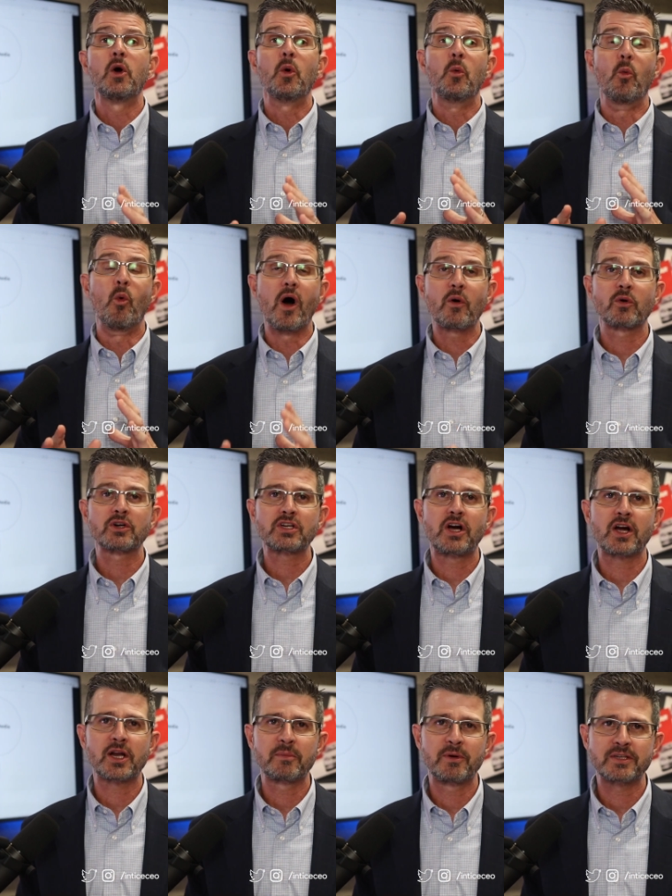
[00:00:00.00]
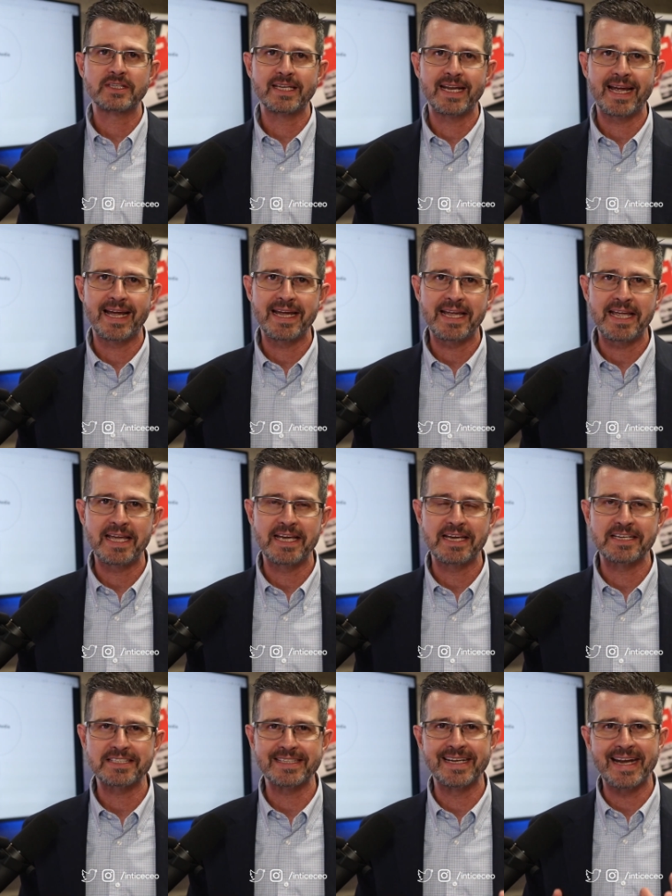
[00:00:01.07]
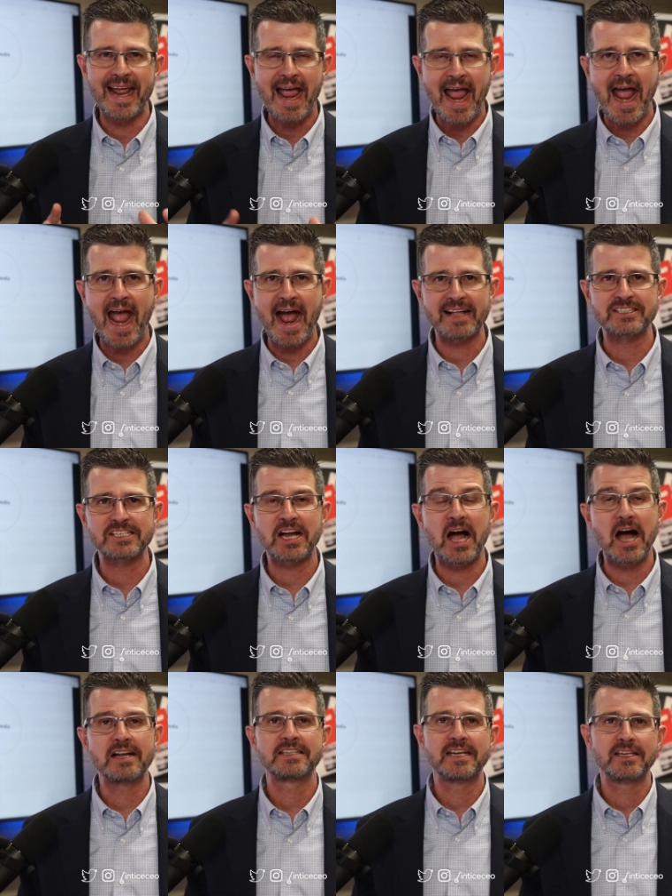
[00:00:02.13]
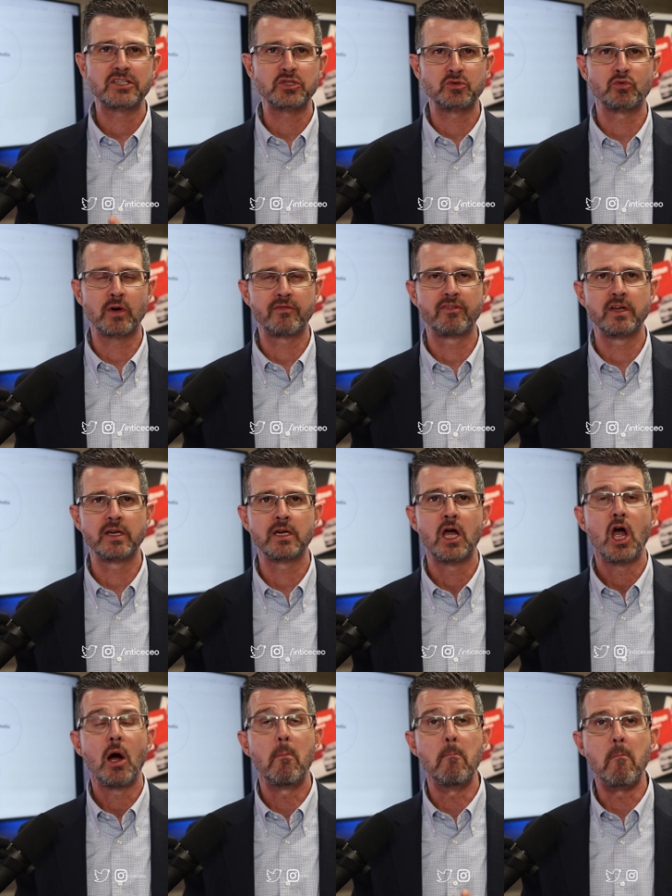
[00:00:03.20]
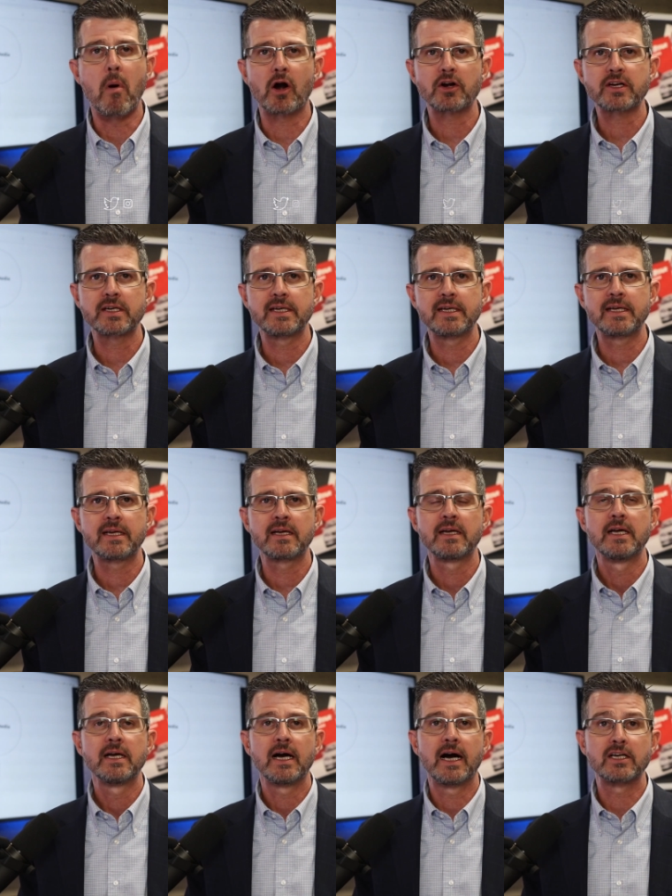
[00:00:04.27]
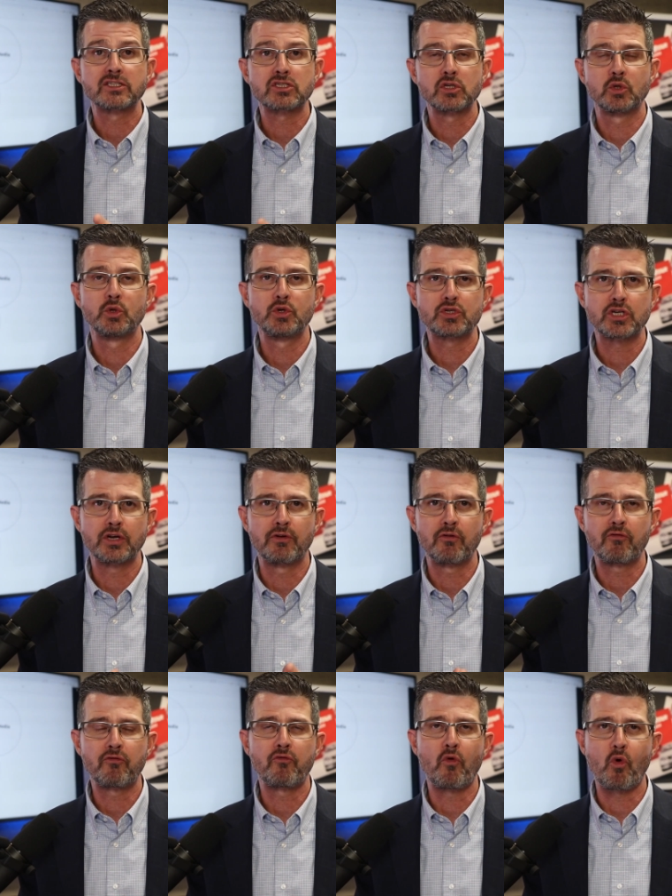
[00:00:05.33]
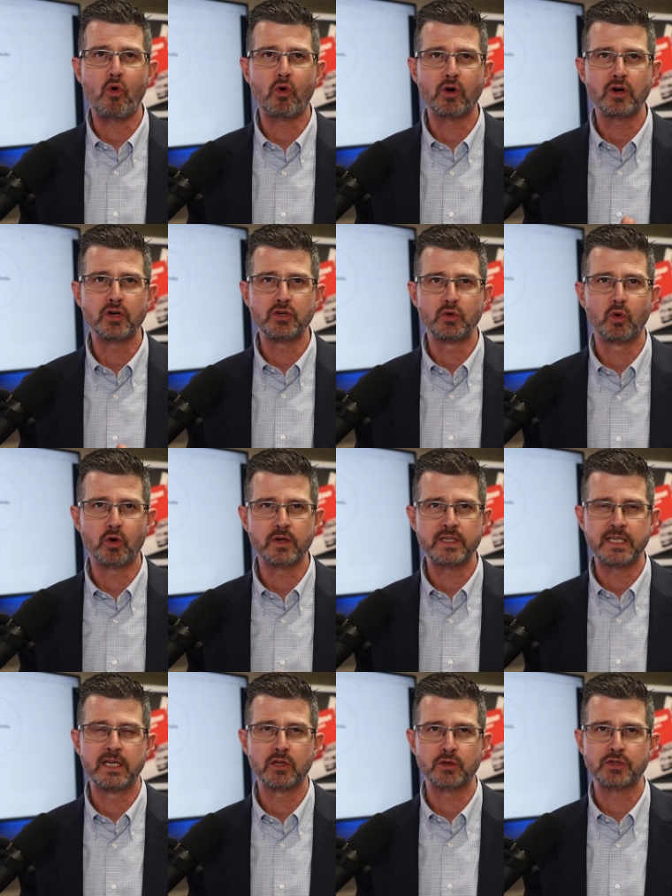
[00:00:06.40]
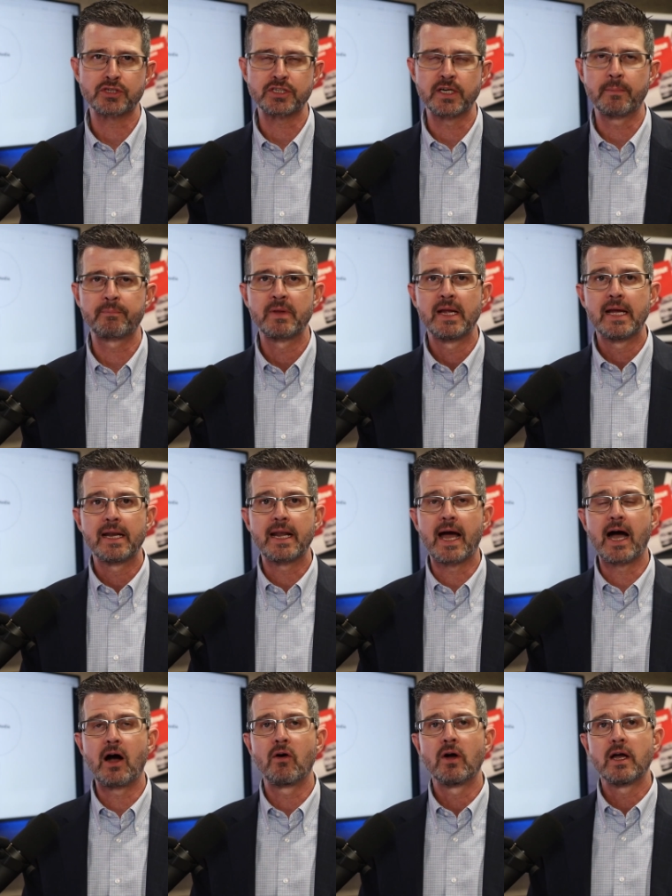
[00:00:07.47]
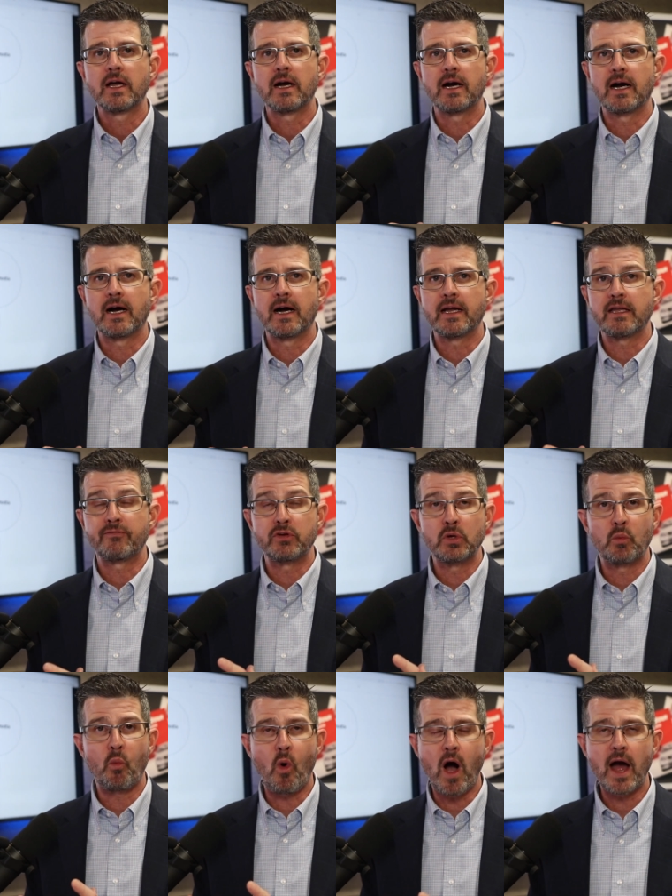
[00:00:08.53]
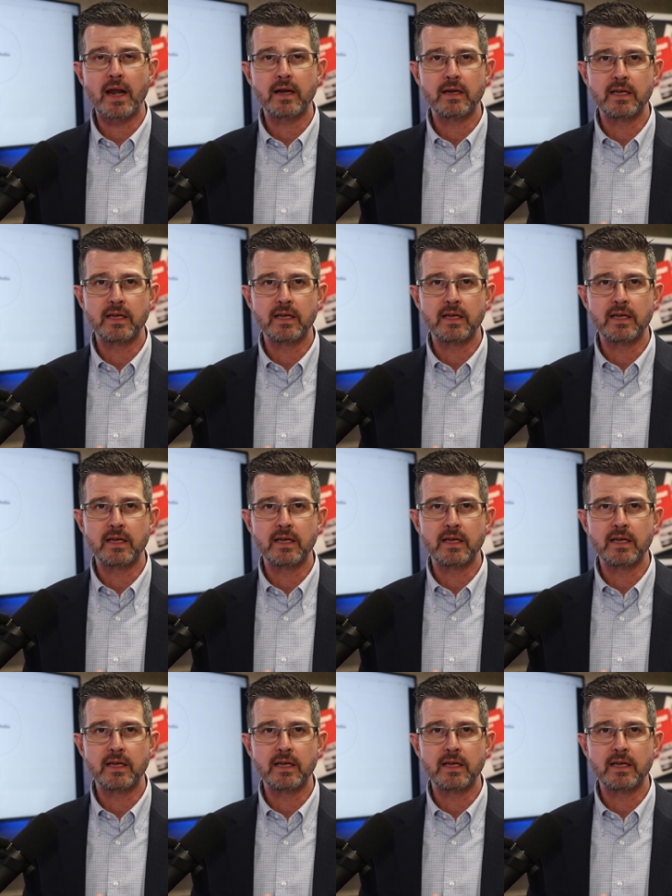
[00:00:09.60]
what we're talking about today is an enhanced content-driven marketing solution for your dealership. Now, if you want